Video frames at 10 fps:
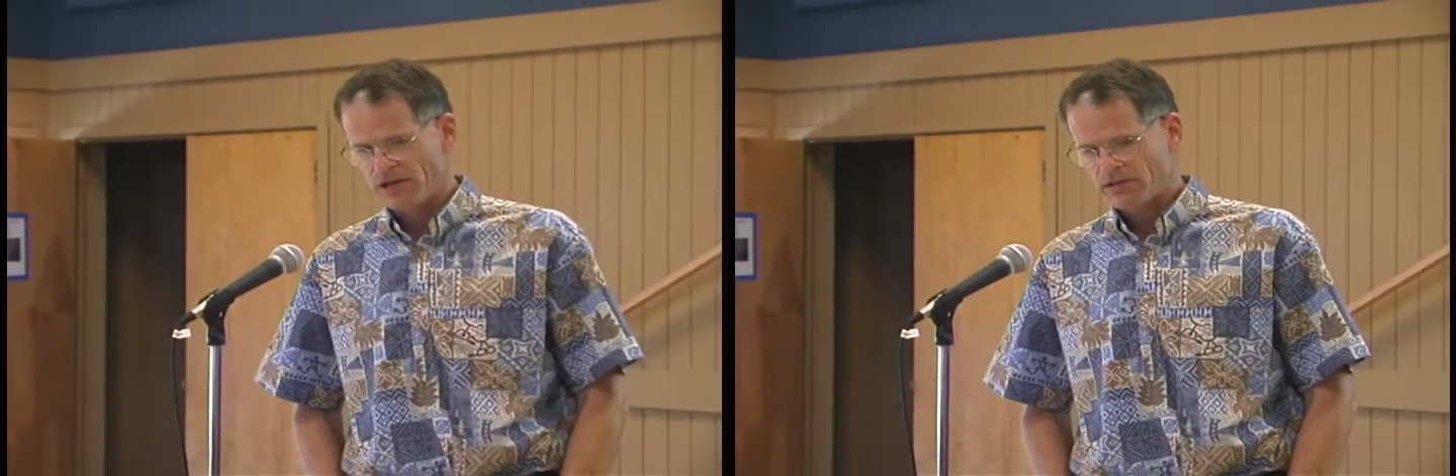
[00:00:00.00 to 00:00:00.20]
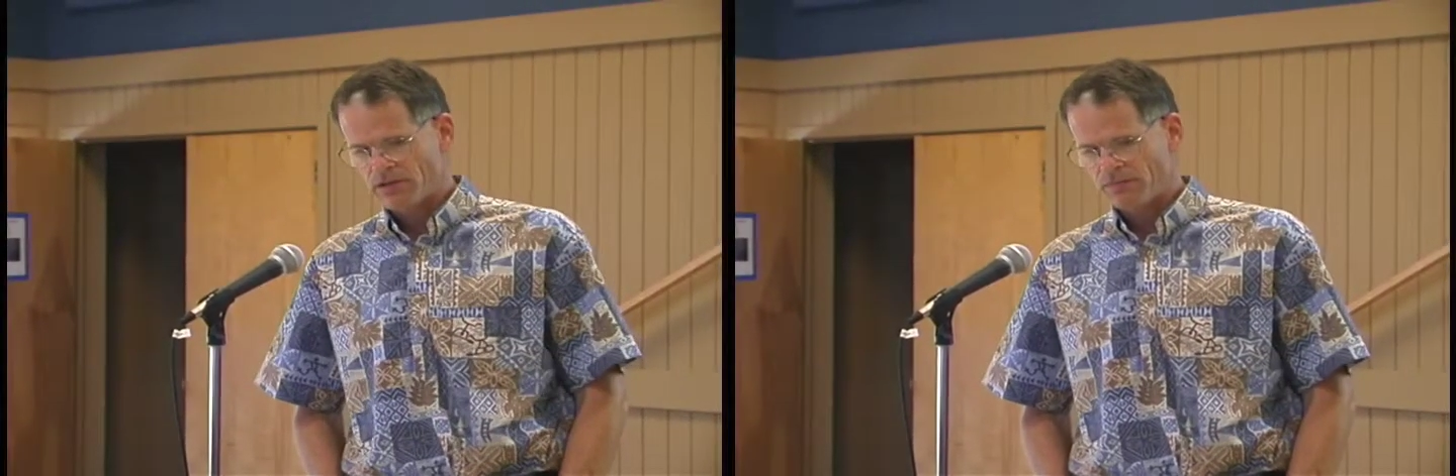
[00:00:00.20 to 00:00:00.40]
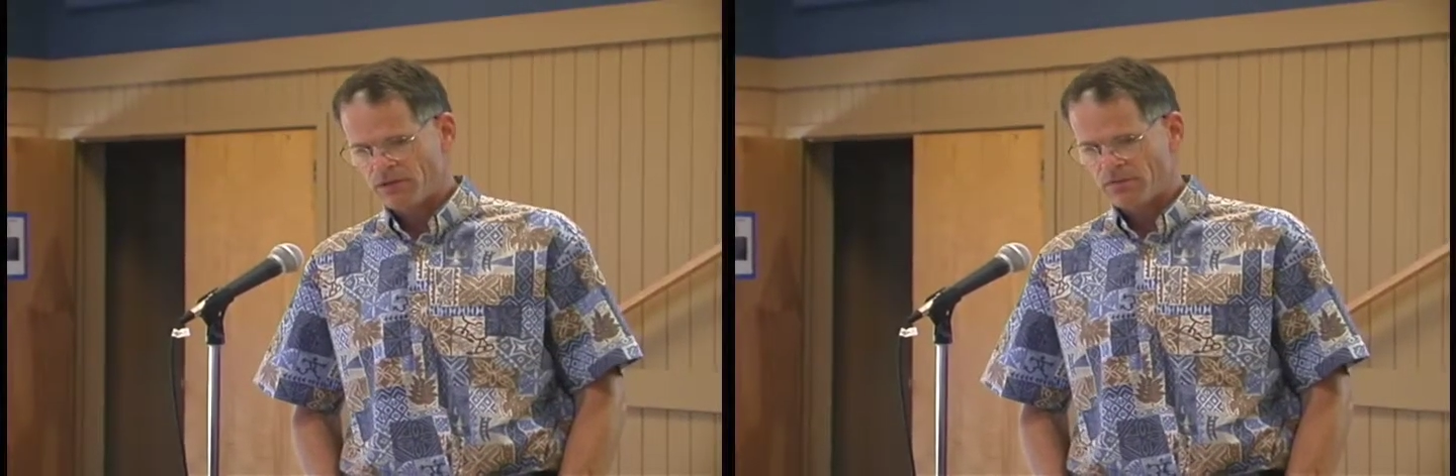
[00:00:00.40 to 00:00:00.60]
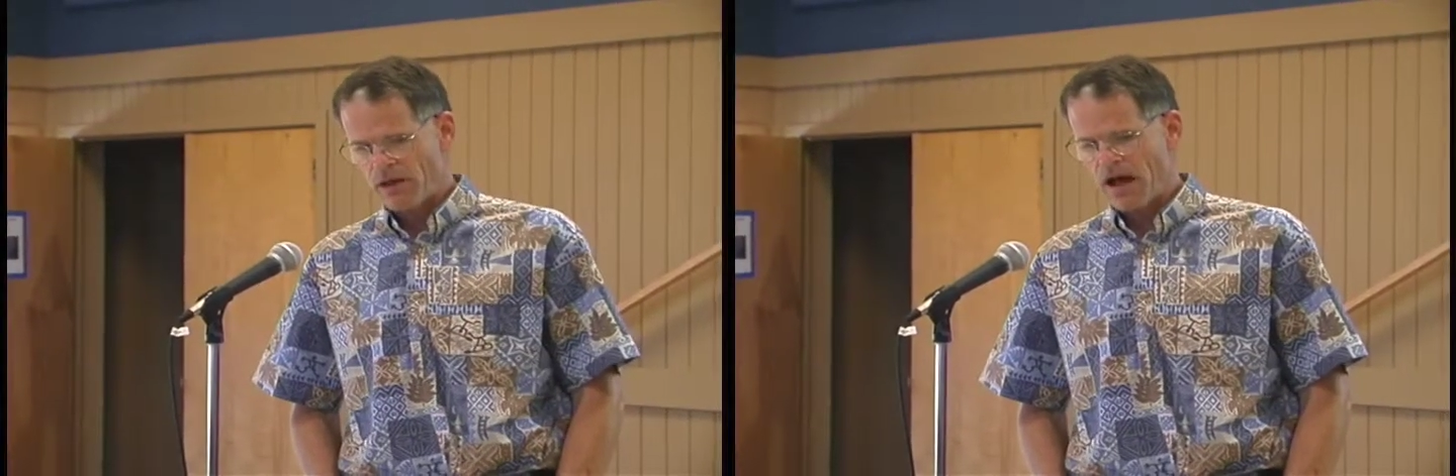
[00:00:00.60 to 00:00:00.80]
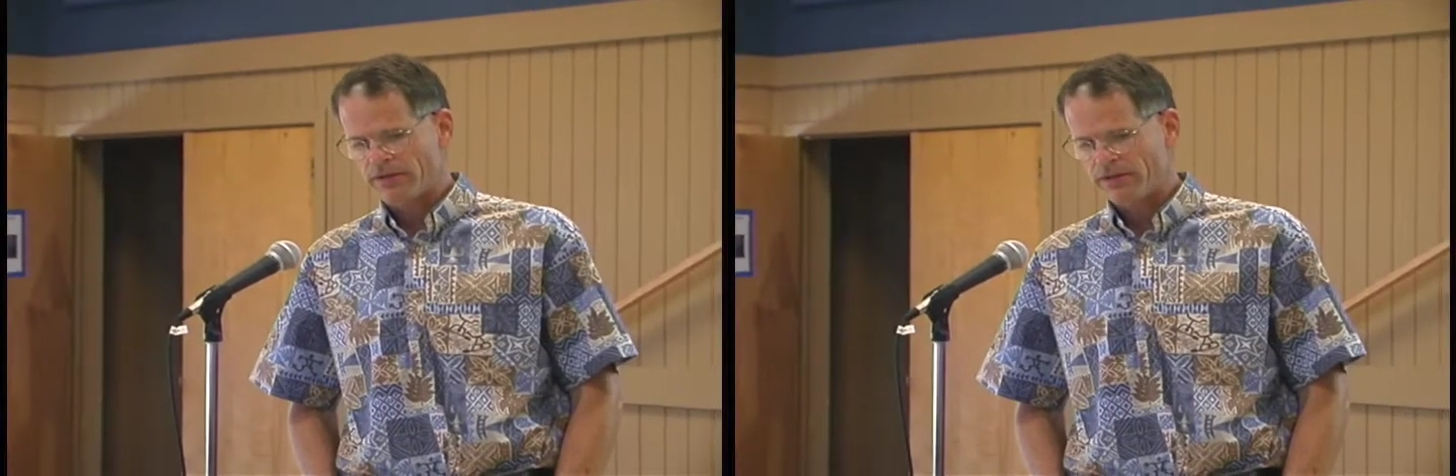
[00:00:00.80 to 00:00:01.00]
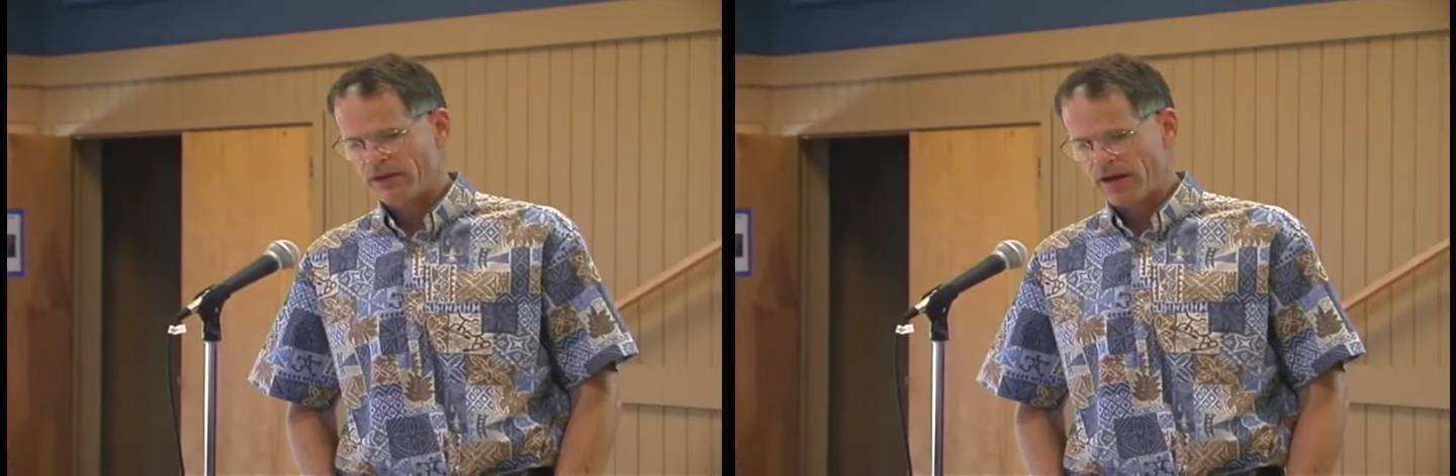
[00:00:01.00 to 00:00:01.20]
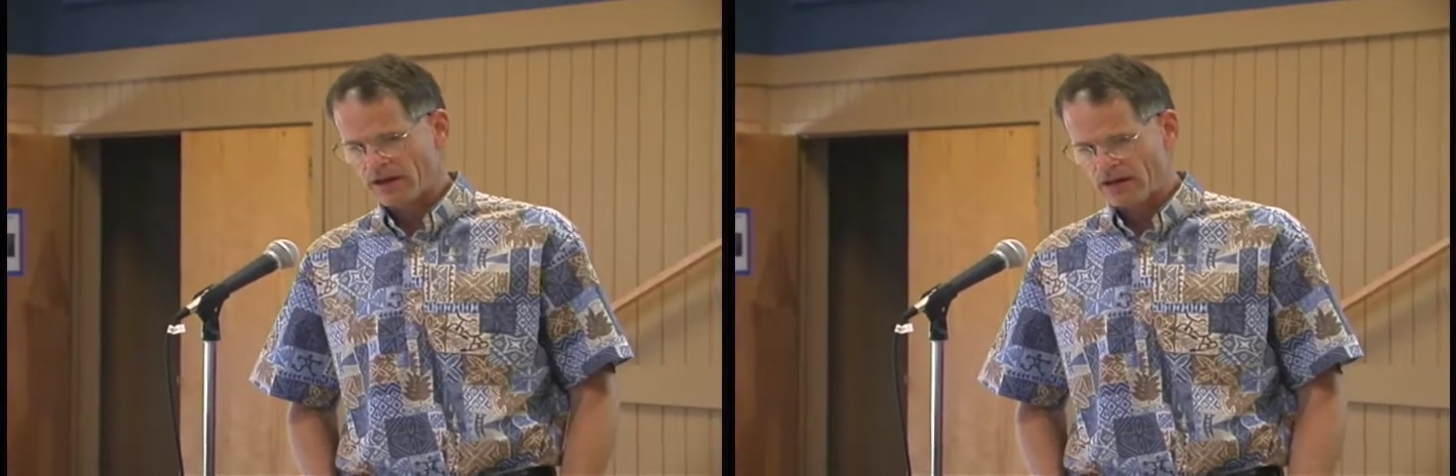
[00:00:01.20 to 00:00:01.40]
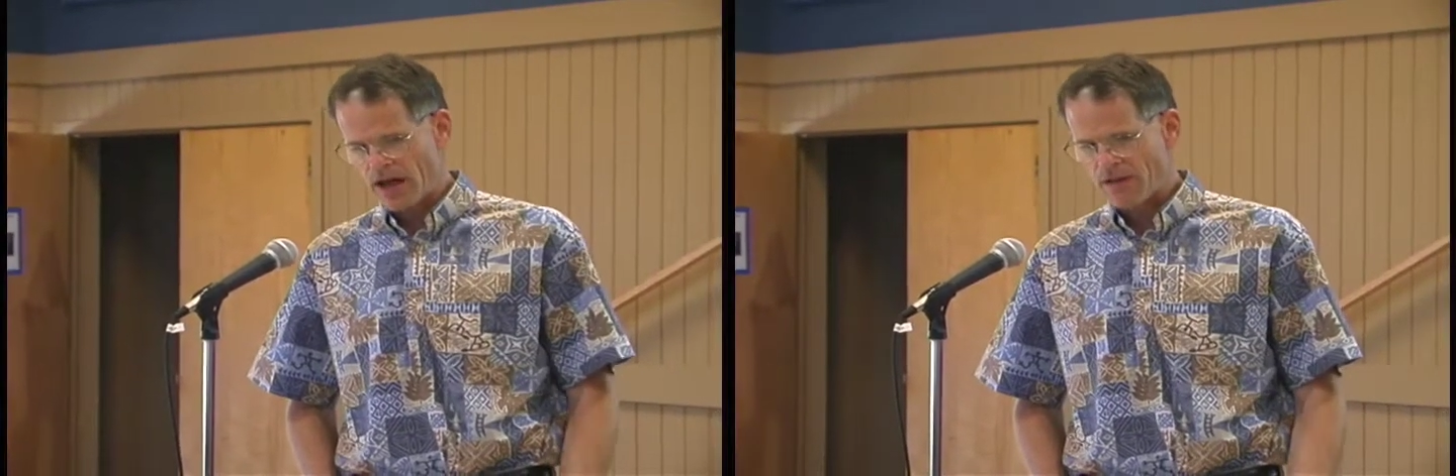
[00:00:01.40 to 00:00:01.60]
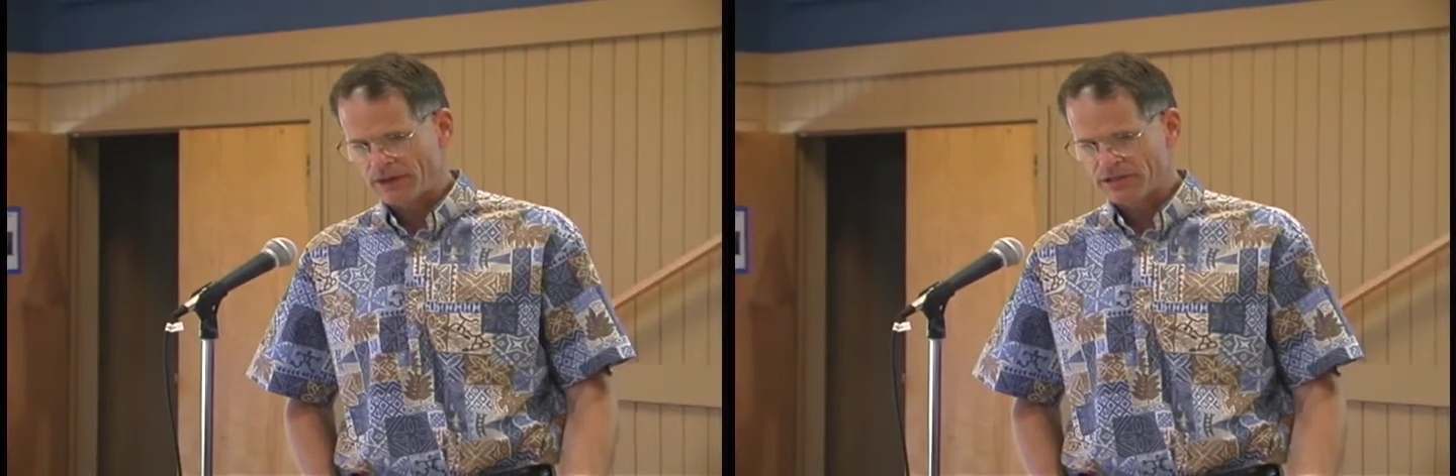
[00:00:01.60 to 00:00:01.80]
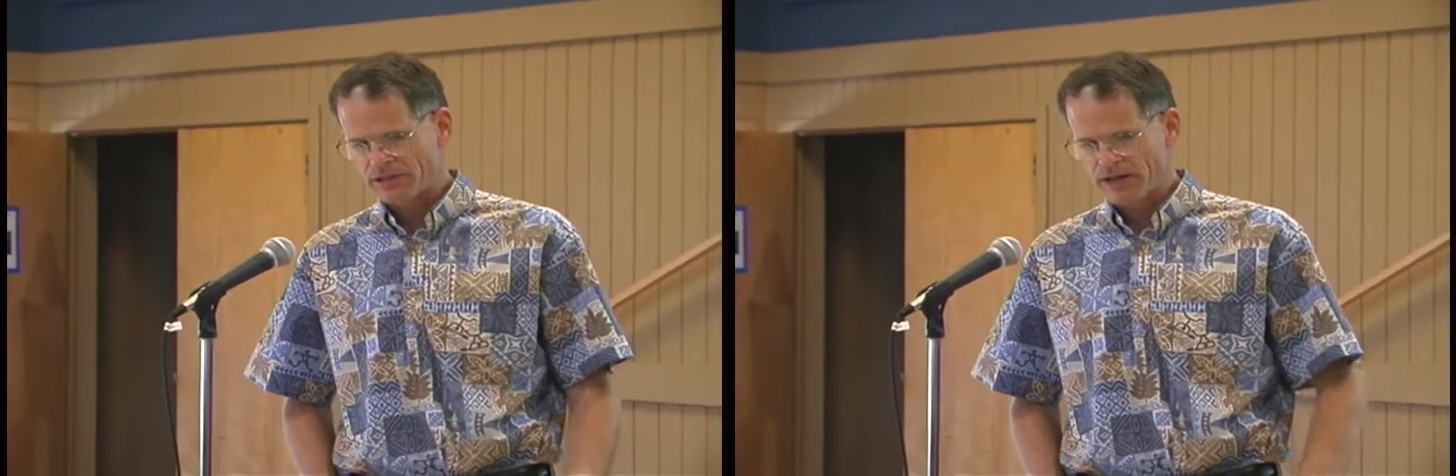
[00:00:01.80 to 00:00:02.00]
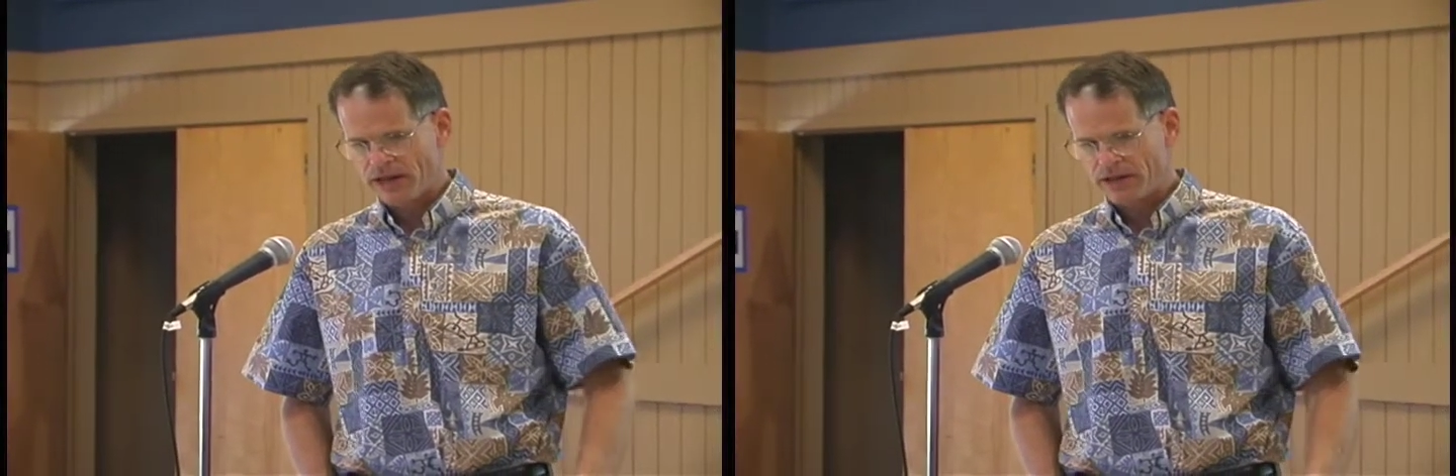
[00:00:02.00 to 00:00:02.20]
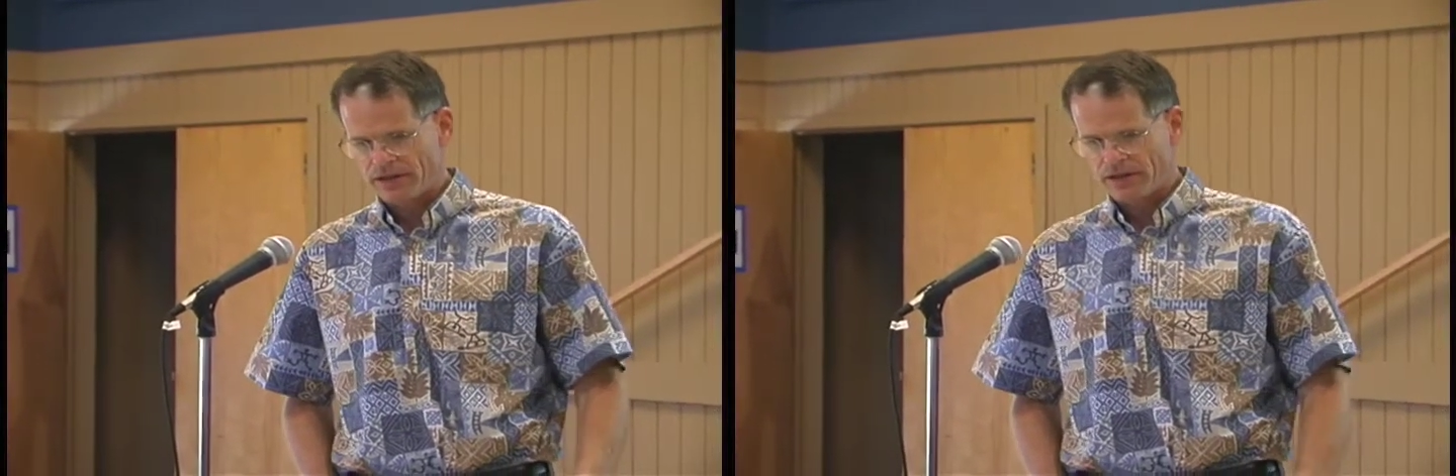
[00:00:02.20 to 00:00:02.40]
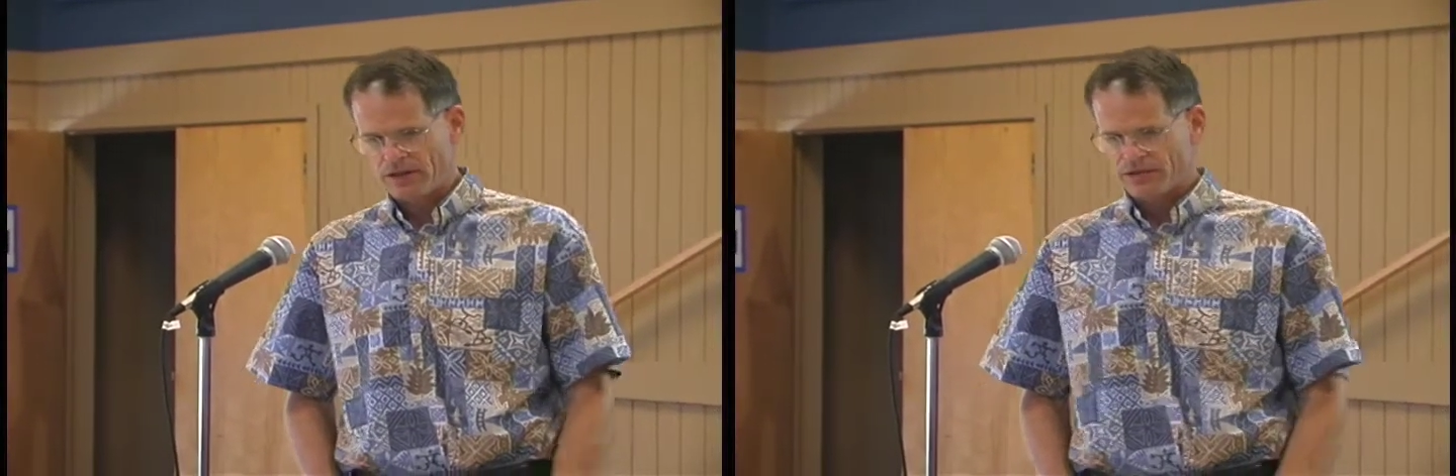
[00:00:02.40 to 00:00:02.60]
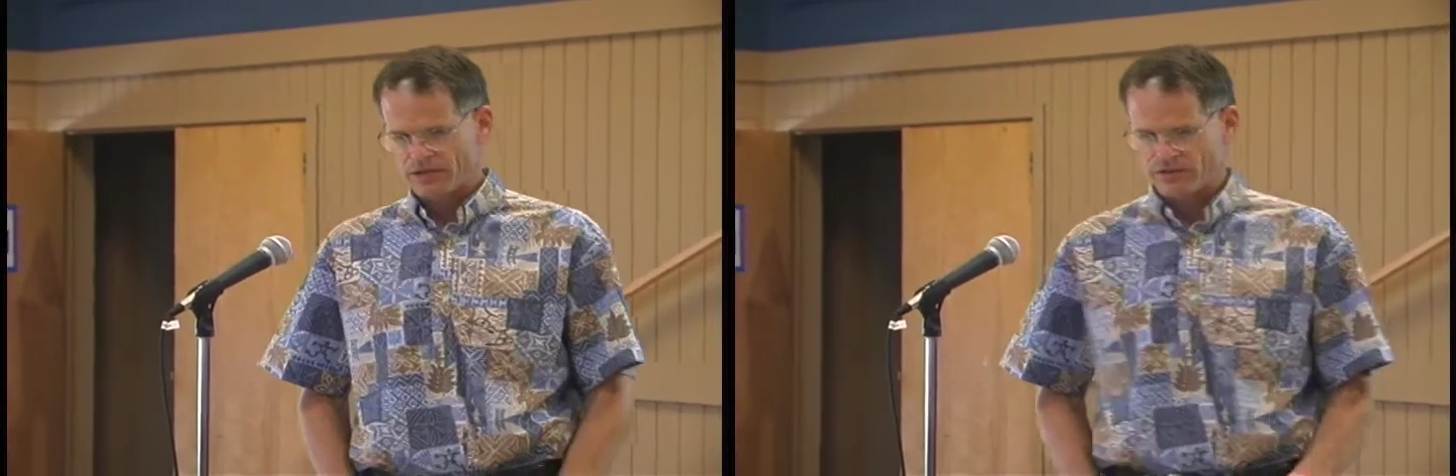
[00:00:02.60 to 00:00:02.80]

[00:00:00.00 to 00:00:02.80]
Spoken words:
something about the economic setting, so